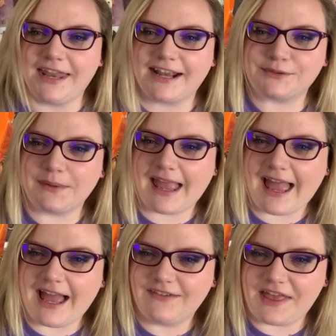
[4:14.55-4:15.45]
Next we
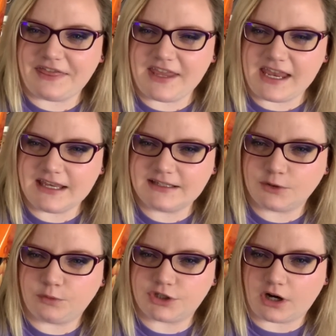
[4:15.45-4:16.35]
have these,
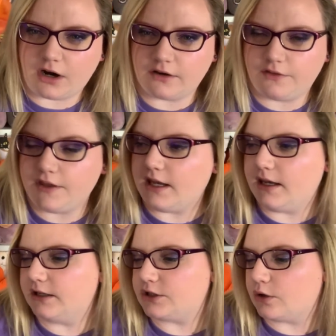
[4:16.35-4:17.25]
which are
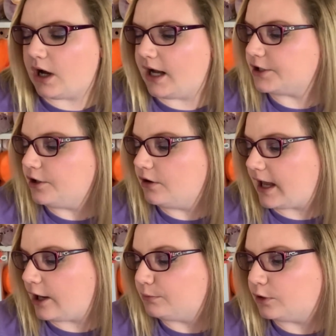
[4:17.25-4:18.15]
the Tohato
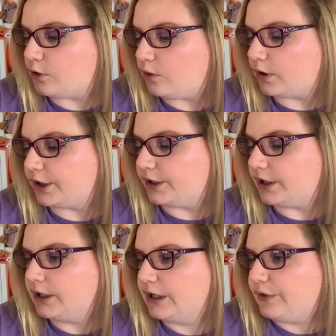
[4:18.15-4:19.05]
caramel corn
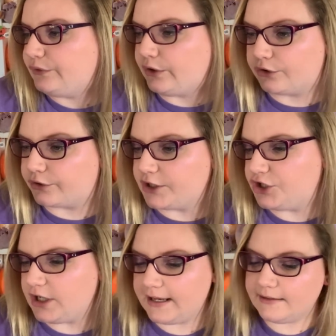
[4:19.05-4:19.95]
little
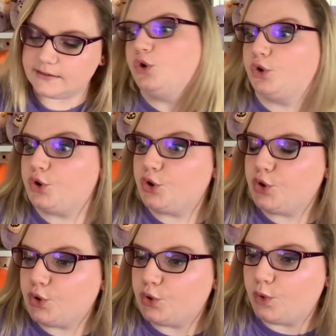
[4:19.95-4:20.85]
crunchies.
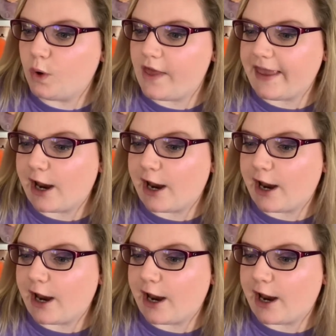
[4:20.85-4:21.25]
Ooh, they